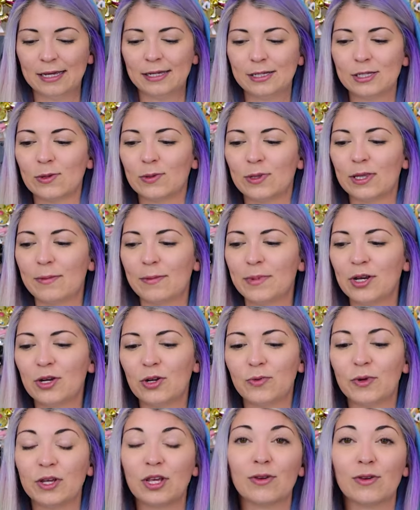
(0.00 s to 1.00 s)
So let me
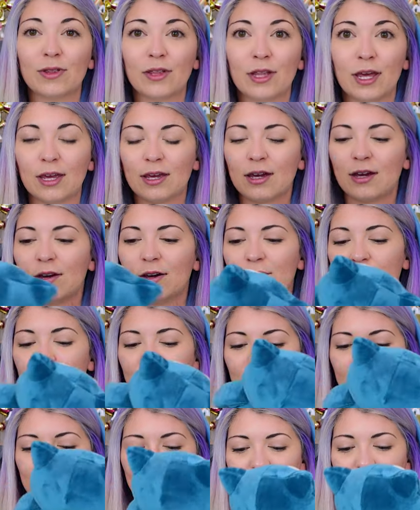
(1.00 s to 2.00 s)
know what you think
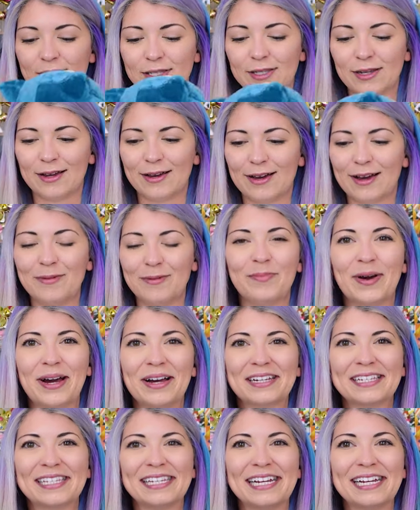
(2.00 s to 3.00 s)
of this
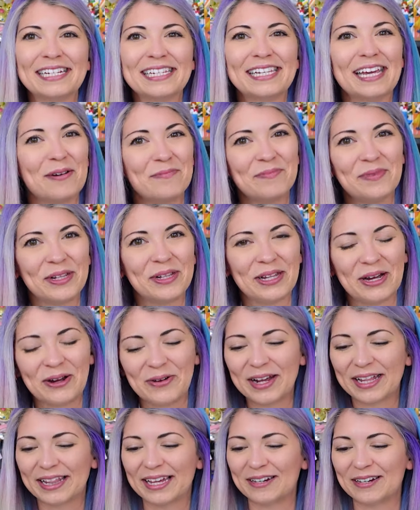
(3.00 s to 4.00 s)
unboxing down
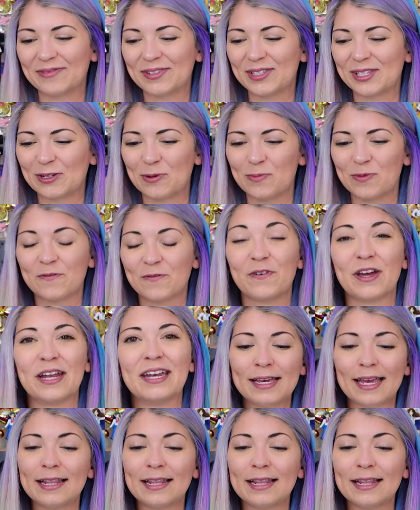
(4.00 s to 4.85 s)
below. I thought it was super fun.